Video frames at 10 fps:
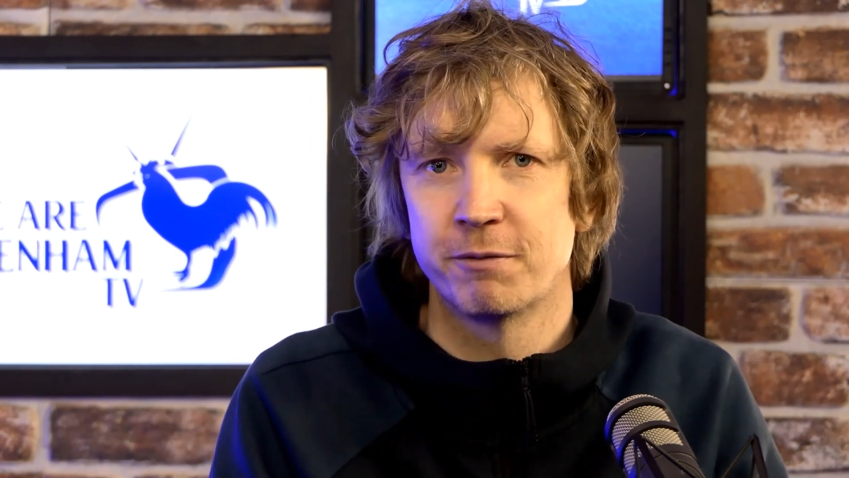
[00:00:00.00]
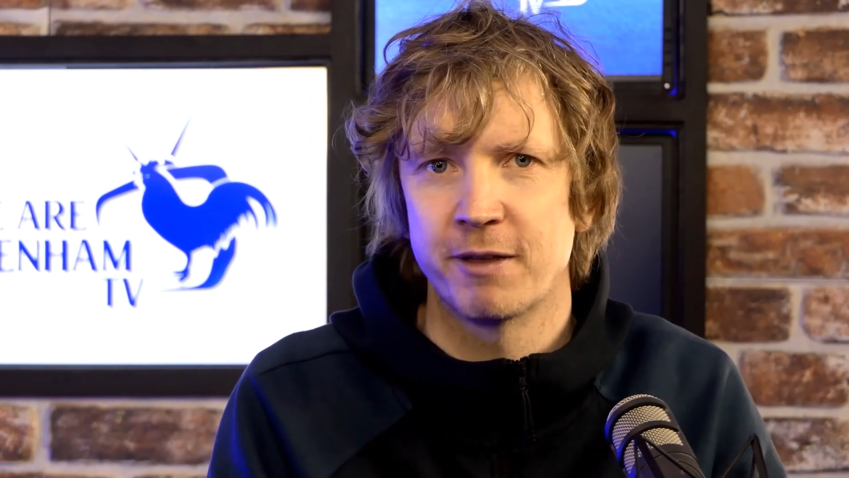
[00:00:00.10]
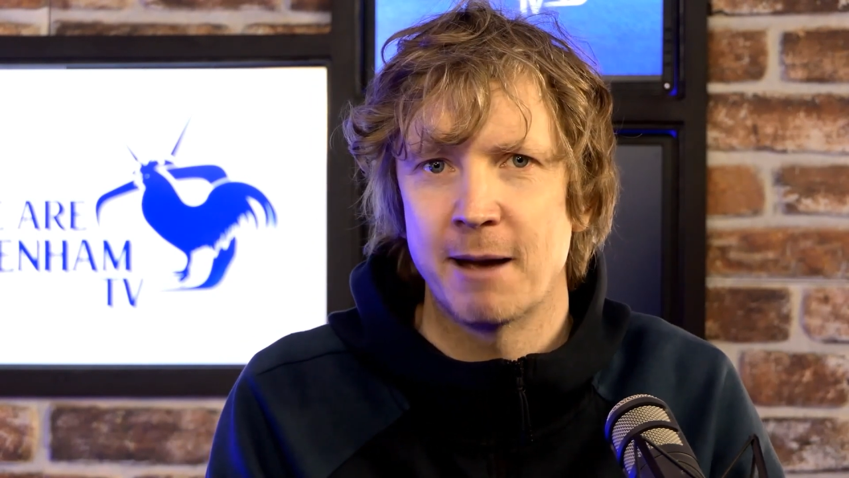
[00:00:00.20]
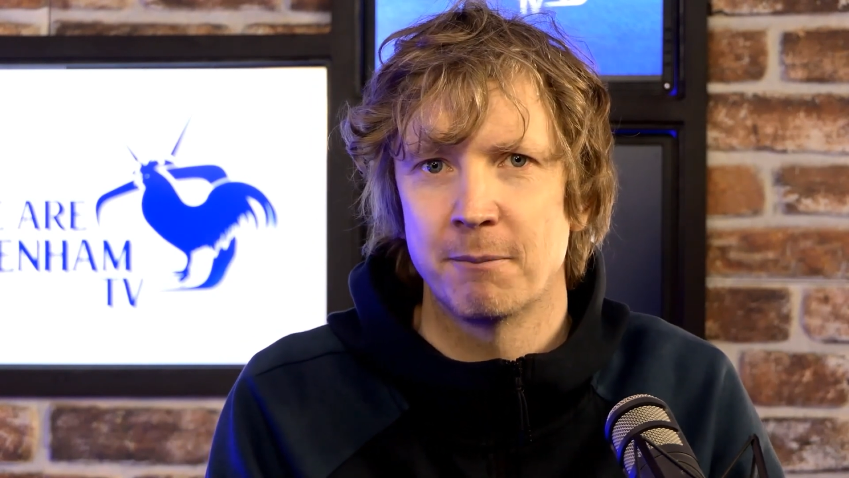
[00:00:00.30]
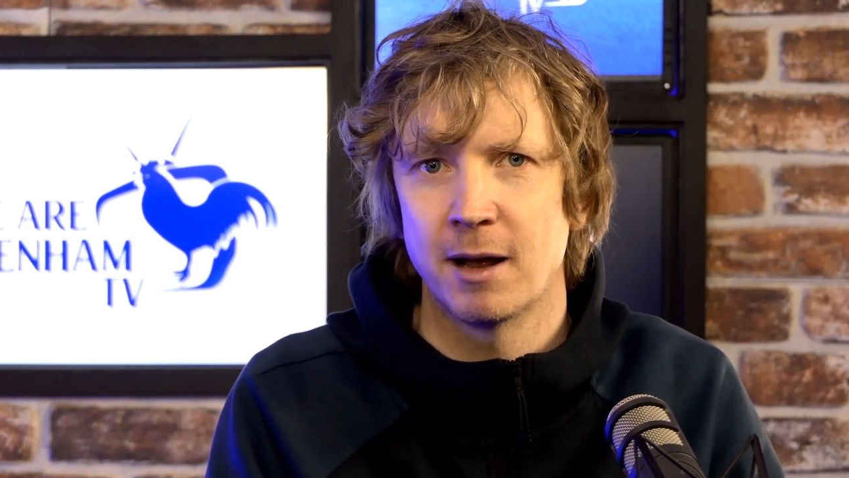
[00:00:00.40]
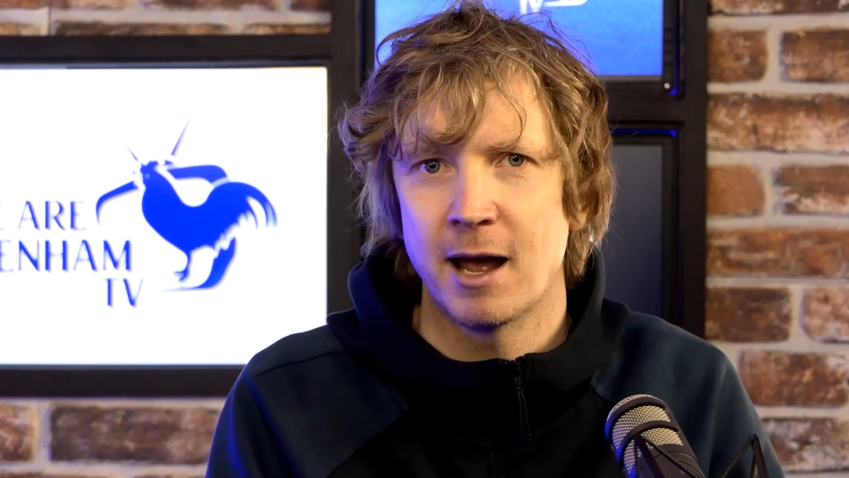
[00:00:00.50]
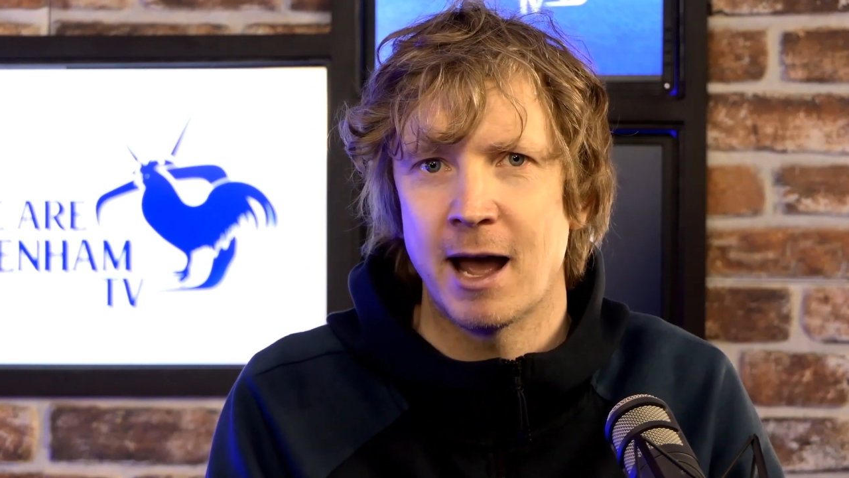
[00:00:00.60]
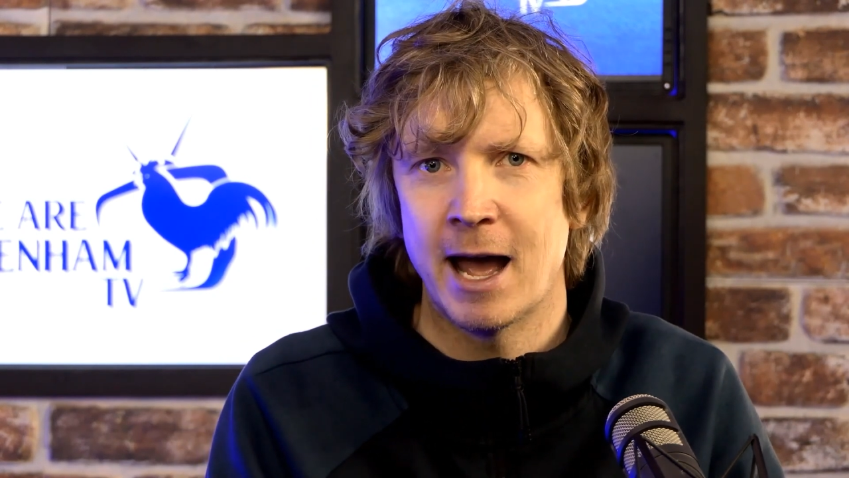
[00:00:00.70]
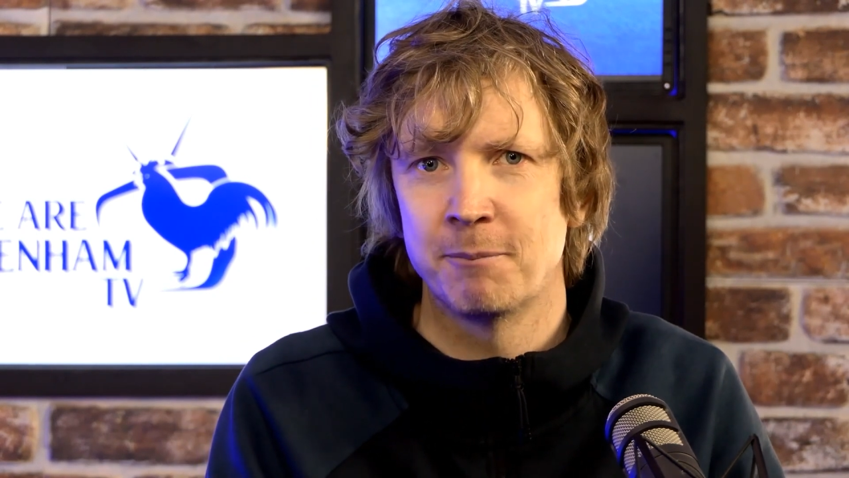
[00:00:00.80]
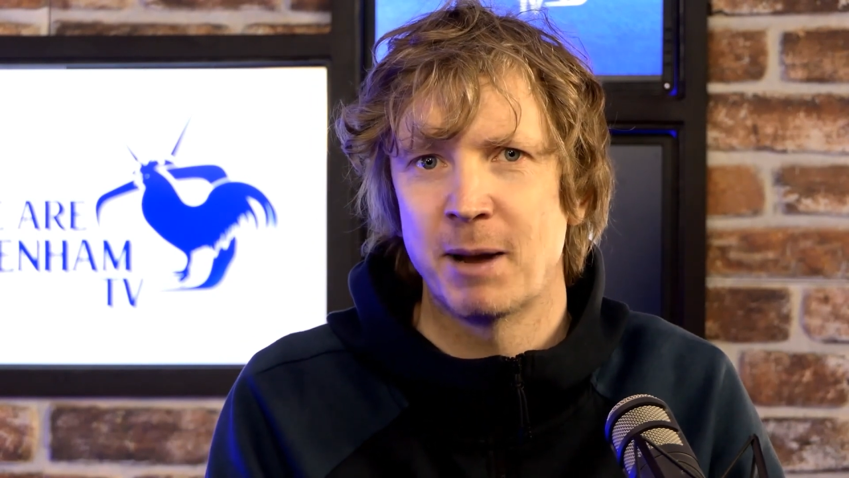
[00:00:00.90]
them
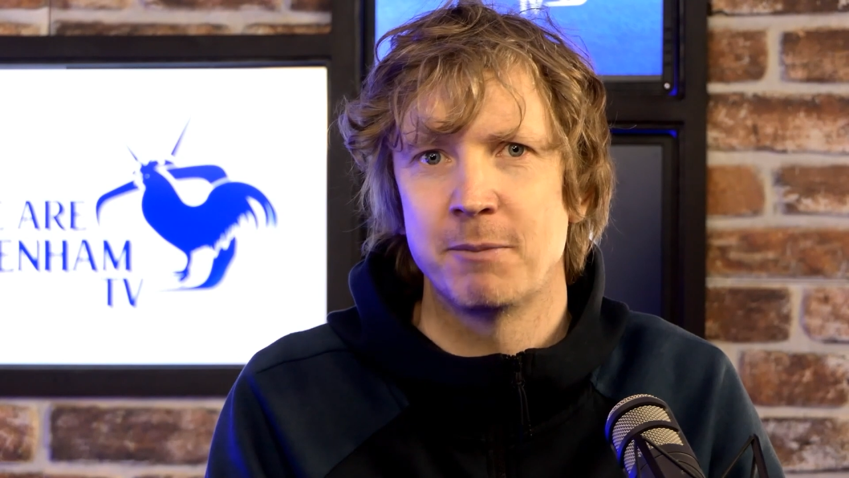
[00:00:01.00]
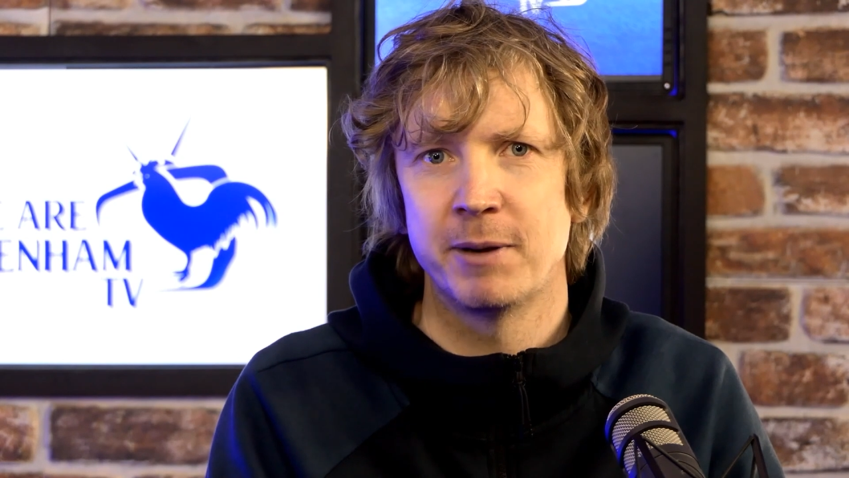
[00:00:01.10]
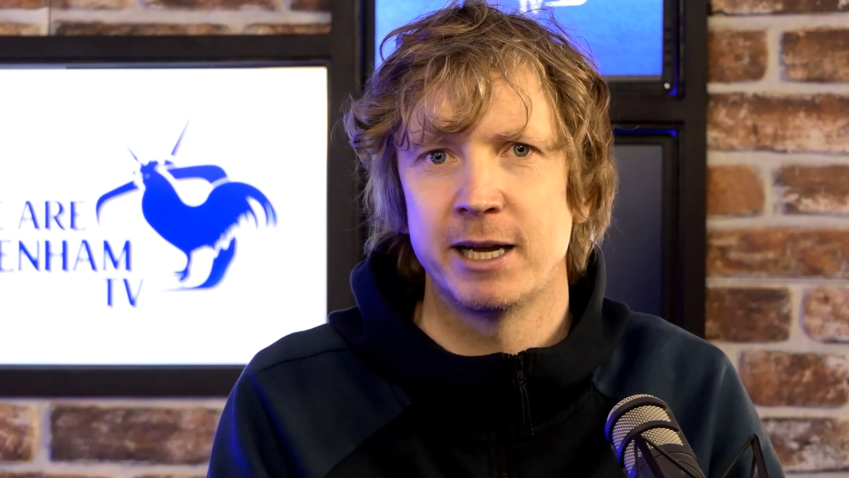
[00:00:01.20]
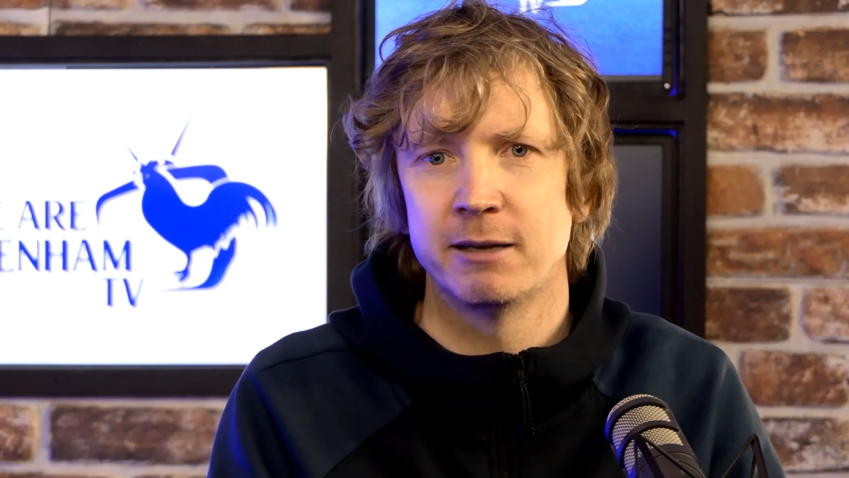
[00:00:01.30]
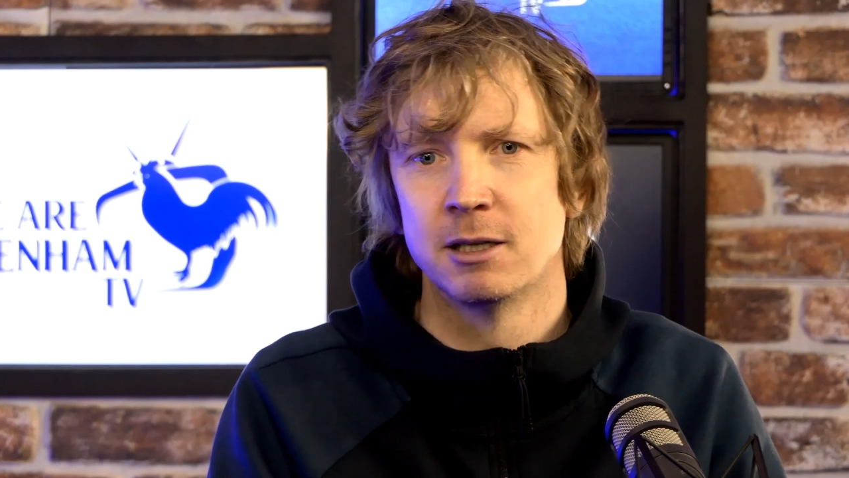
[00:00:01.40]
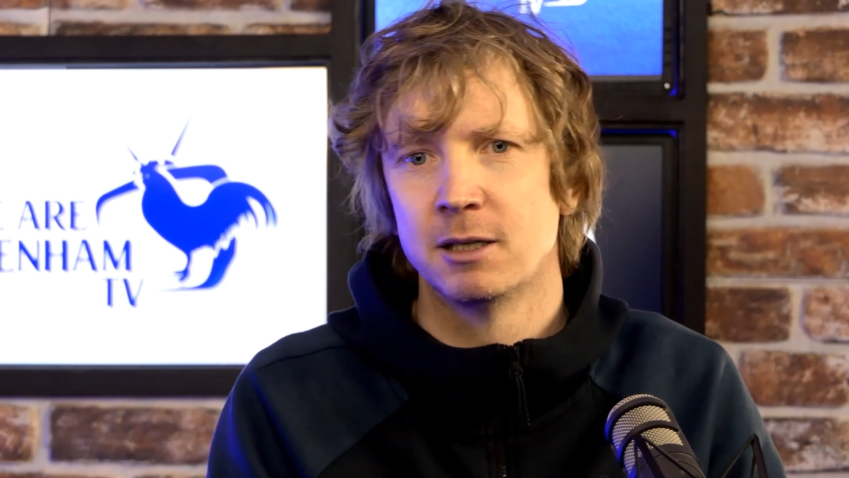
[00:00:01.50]
and maybe